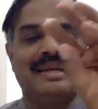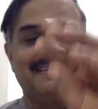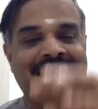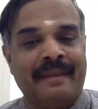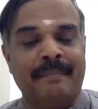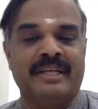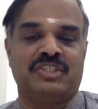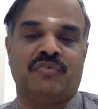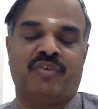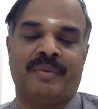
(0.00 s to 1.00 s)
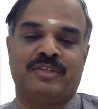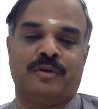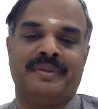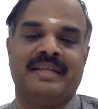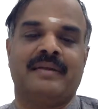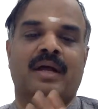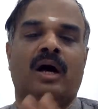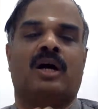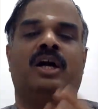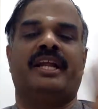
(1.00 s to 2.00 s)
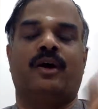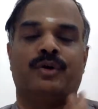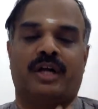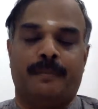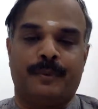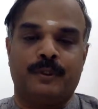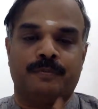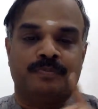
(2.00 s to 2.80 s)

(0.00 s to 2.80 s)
time based information will be there. Accordingly, how to compute.